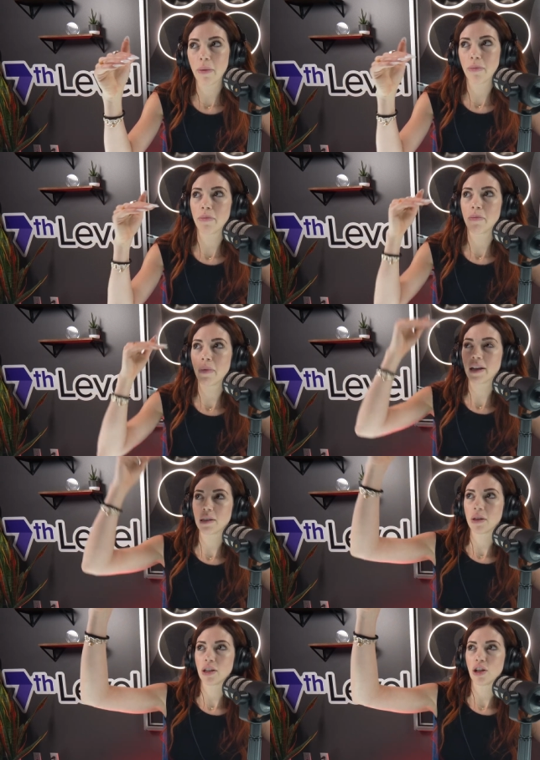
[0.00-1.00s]
a
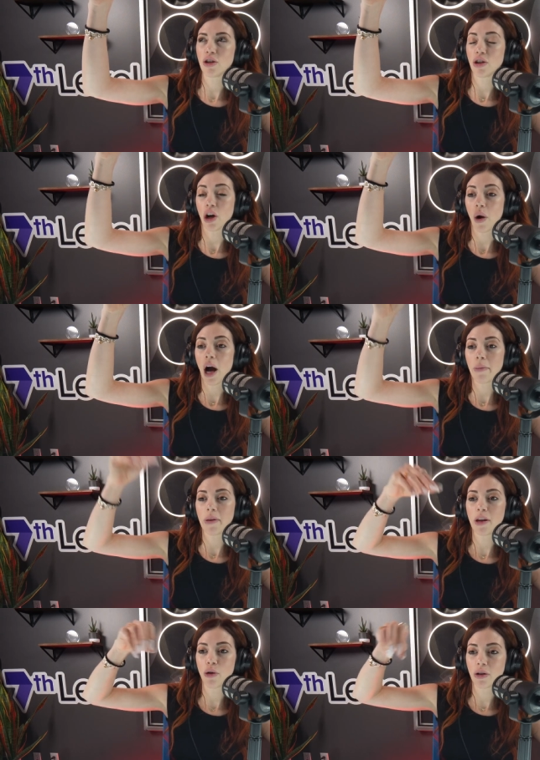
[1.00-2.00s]
possibility to go up,
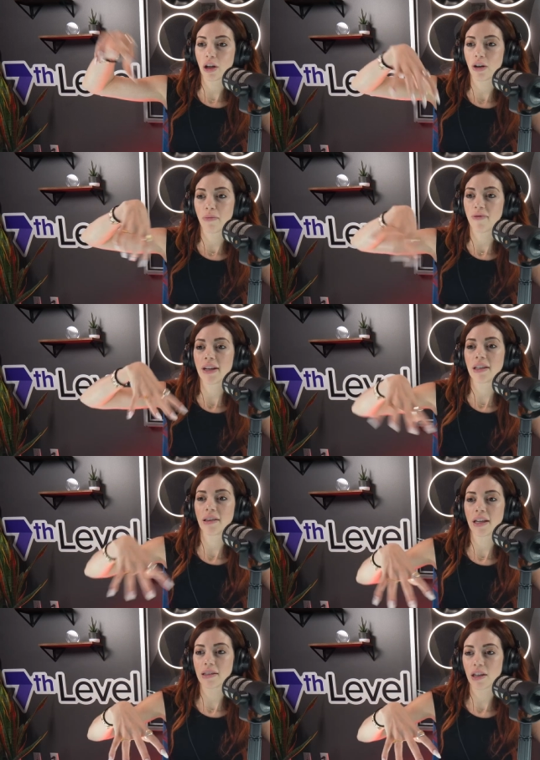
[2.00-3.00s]
and then you were started
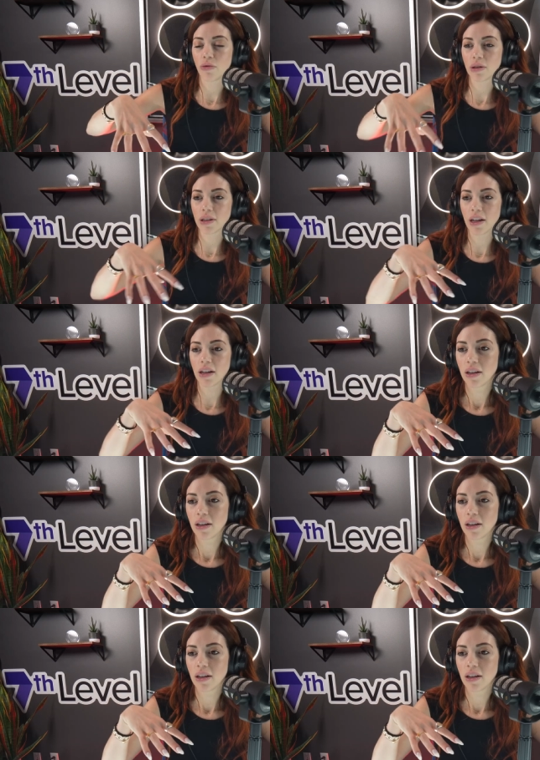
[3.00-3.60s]
fixing things that you were seeing.